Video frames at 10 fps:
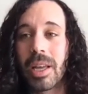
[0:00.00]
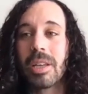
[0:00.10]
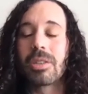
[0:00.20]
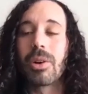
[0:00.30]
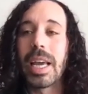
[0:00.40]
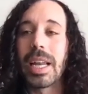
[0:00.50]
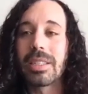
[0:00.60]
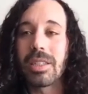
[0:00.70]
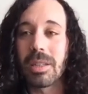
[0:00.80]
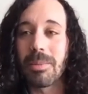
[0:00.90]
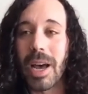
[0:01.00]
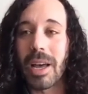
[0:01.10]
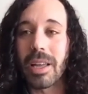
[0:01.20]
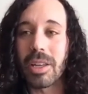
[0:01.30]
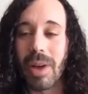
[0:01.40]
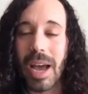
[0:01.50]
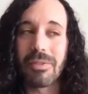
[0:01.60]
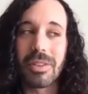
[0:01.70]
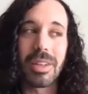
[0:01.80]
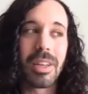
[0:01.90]
So again, it's just about, you have
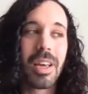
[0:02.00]
to